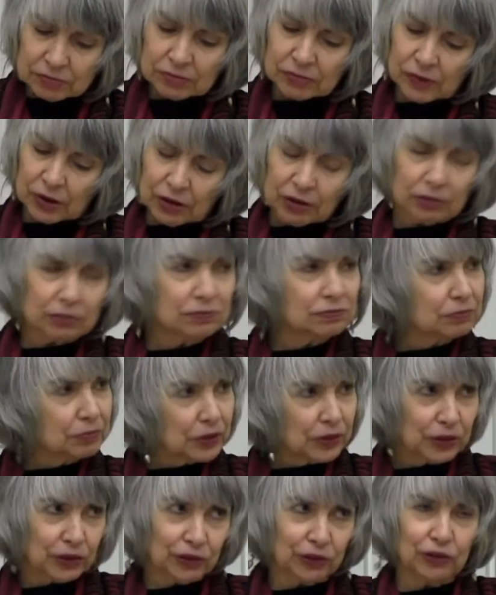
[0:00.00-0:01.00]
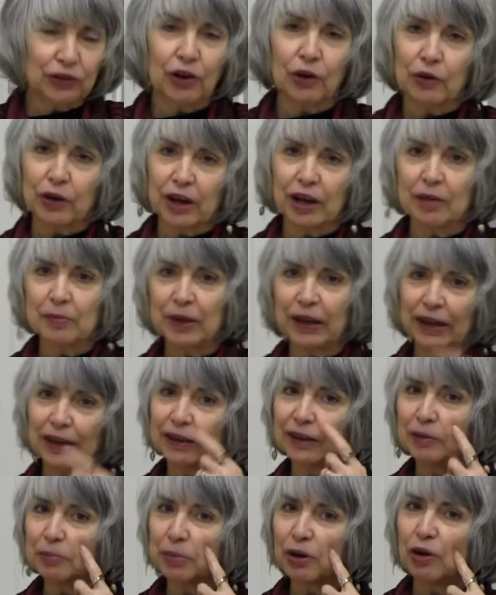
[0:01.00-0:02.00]
Well, with the snow
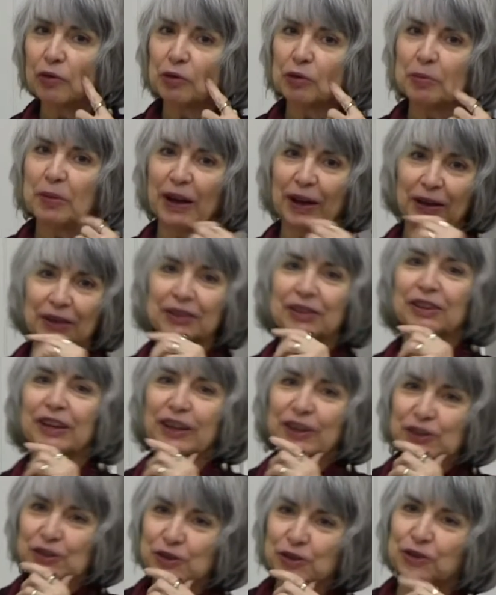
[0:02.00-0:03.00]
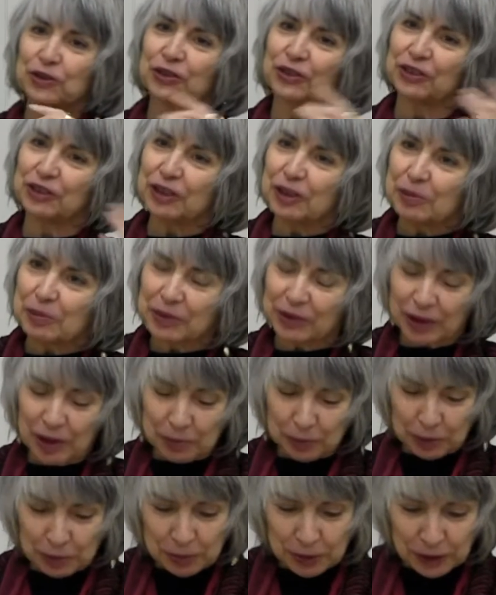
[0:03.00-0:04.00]
coming, a poem about glaciers seems
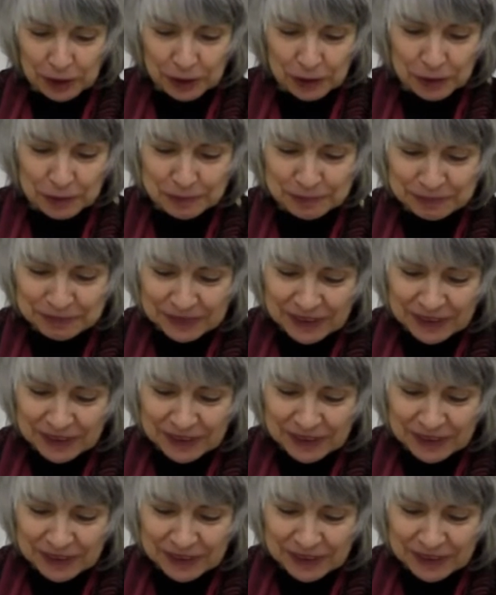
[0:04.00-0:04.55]
apropos.